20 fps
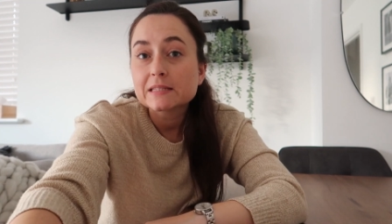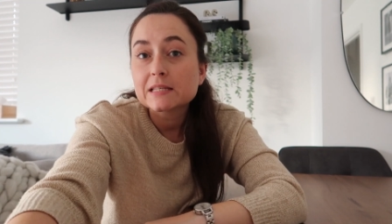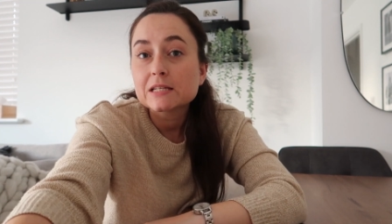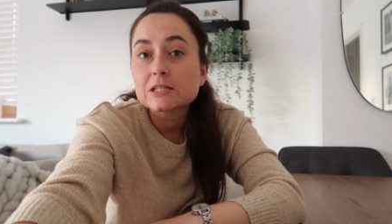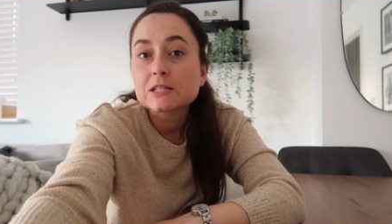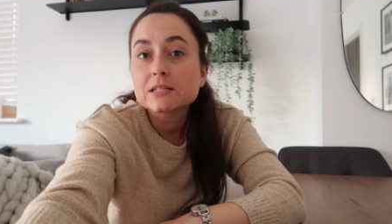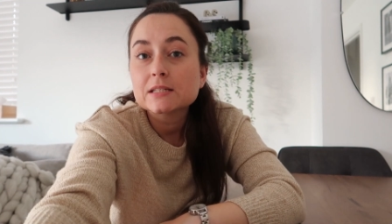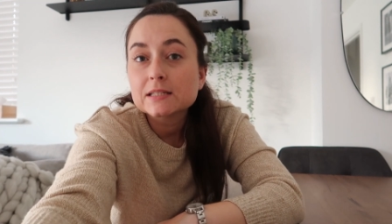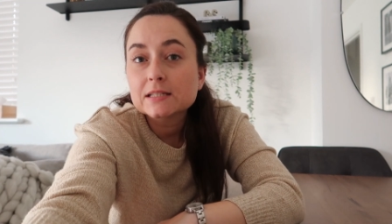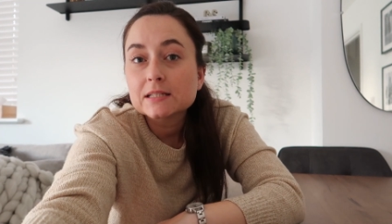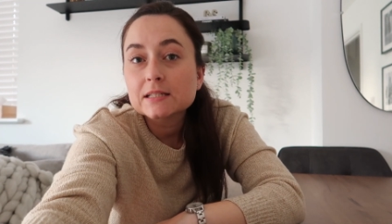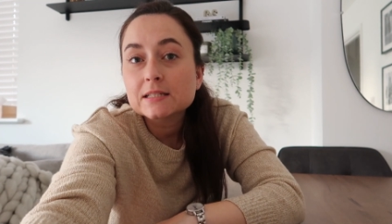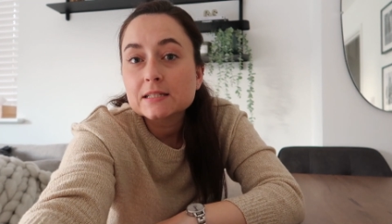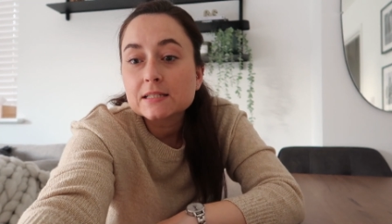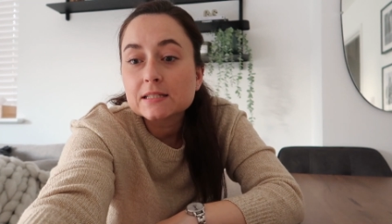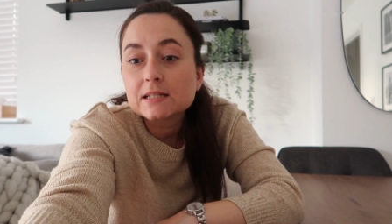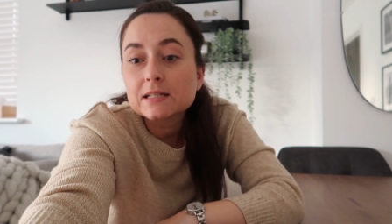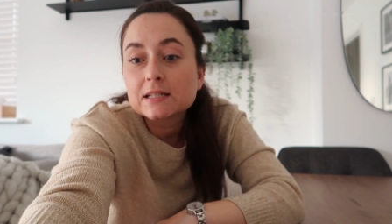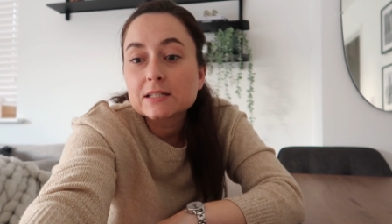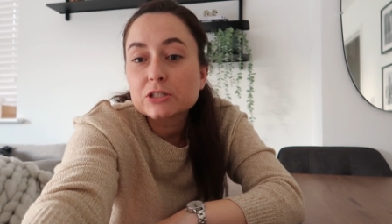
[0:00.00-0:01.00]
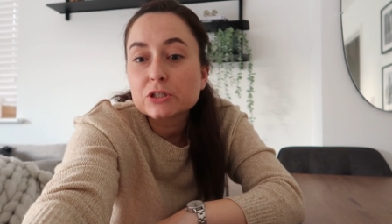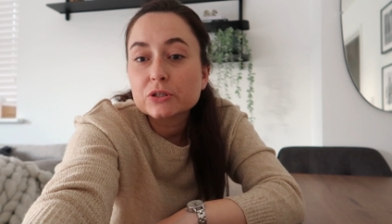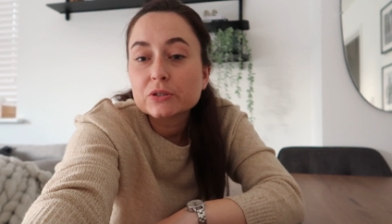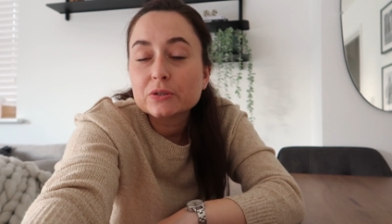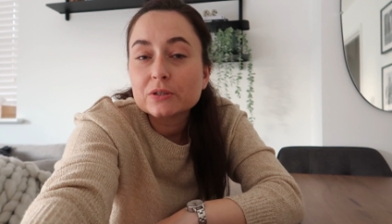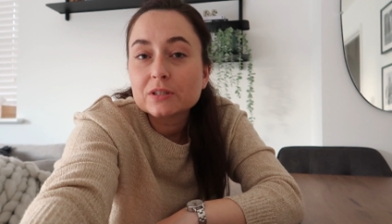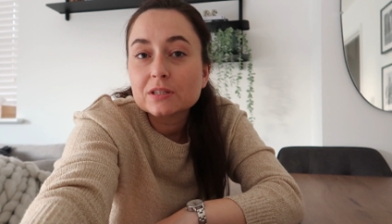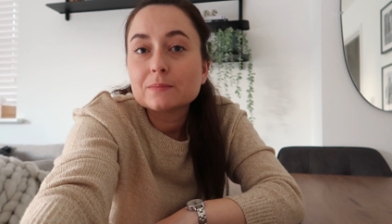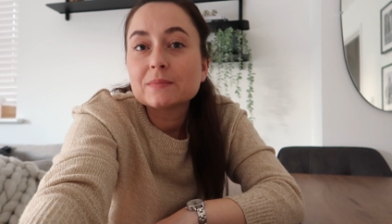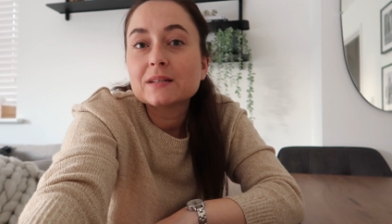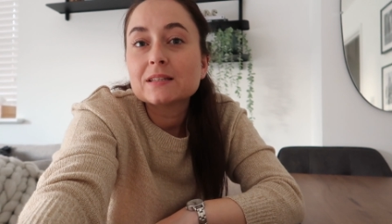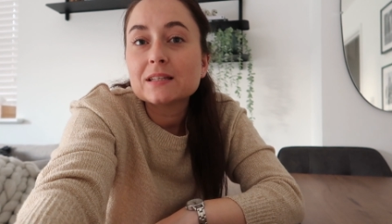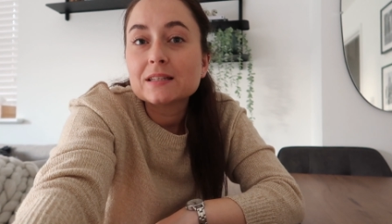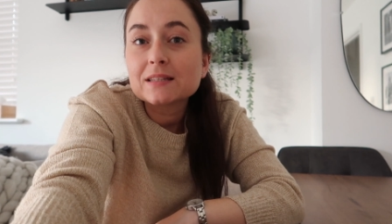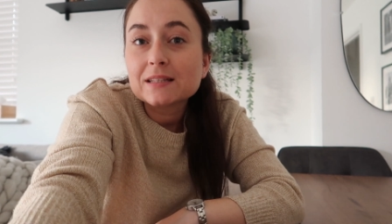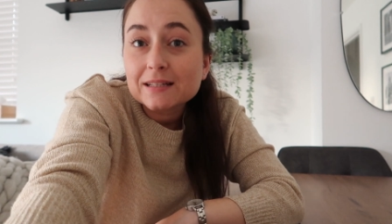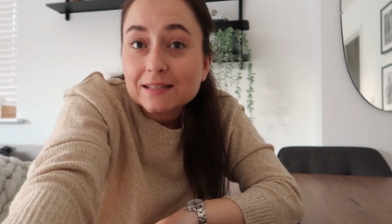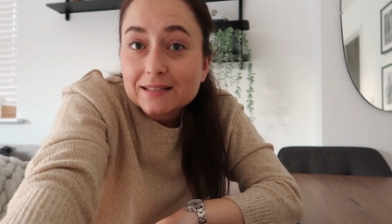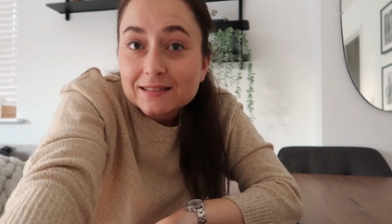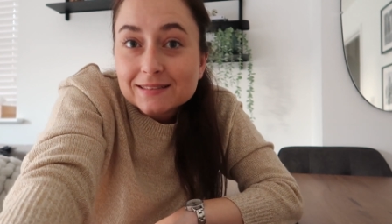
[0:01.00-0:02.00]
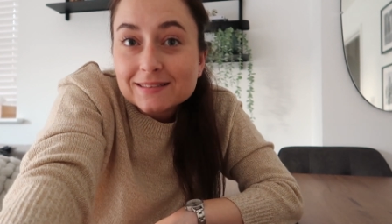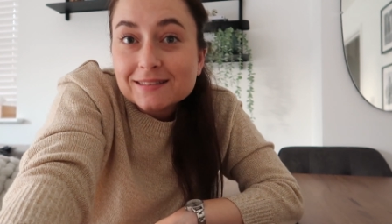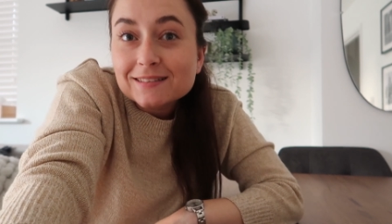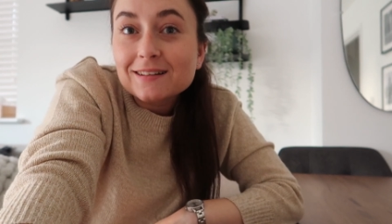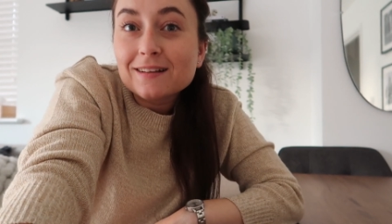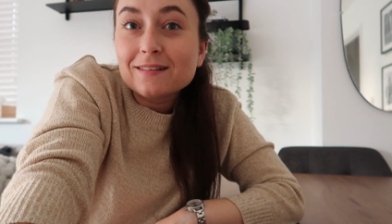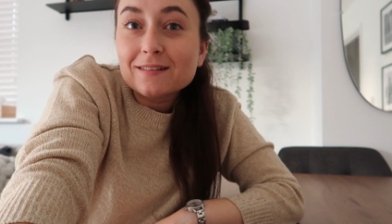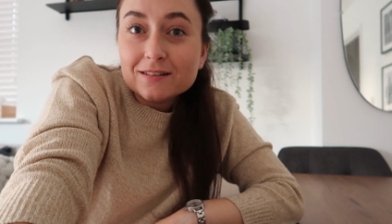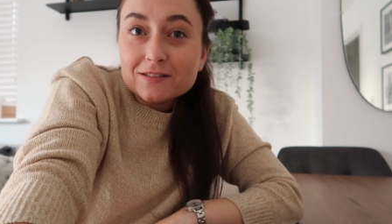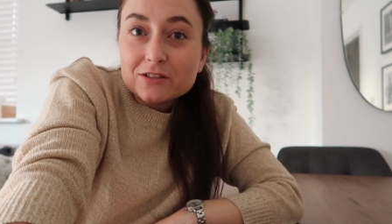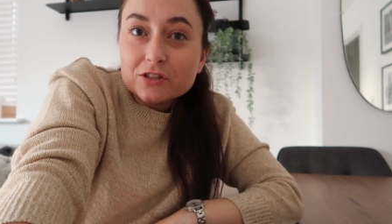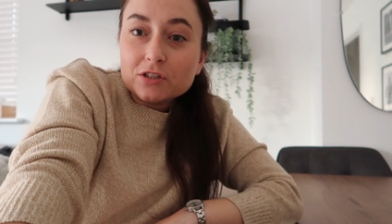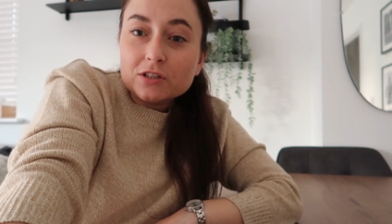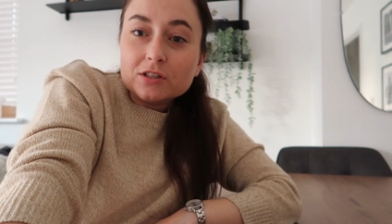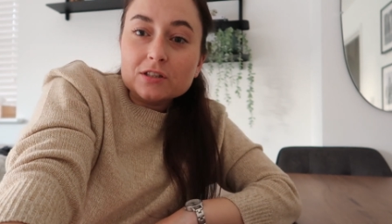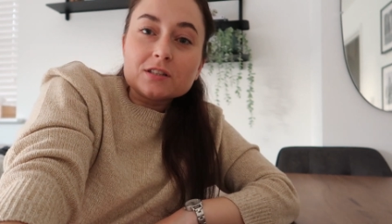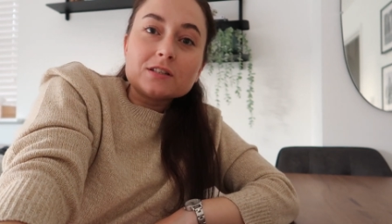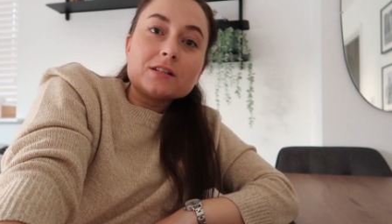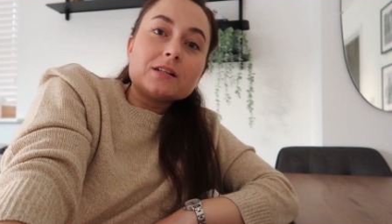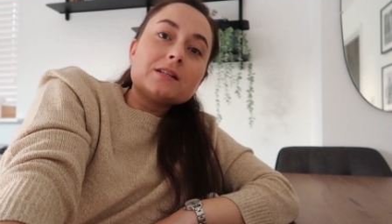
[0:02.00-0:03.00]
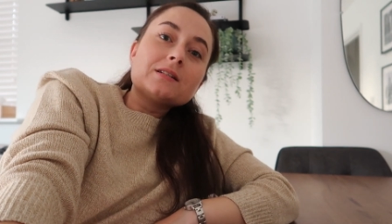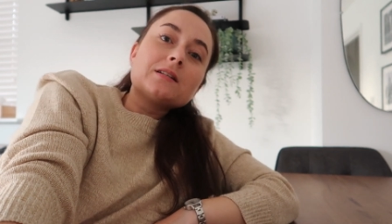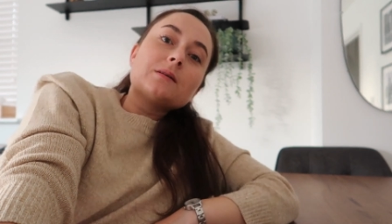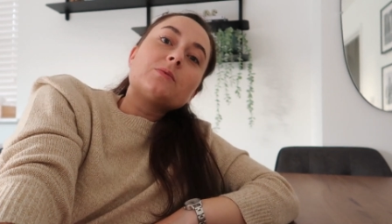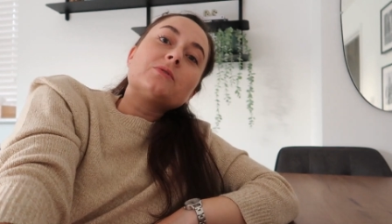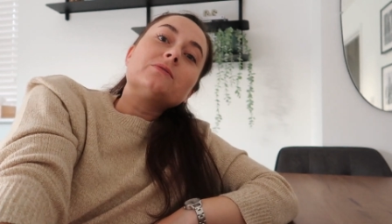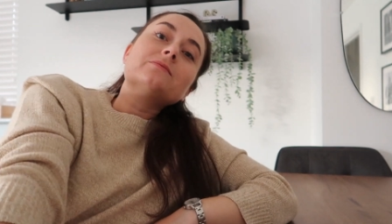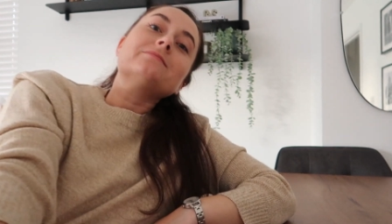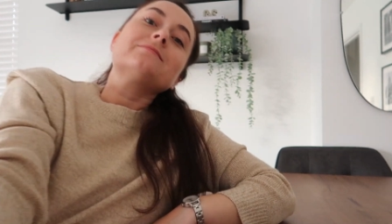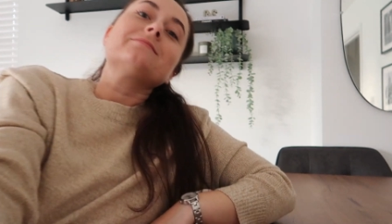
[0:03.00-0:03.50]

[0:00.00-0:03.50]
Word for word: session and just like show you some other things. I'll go show you the diner table.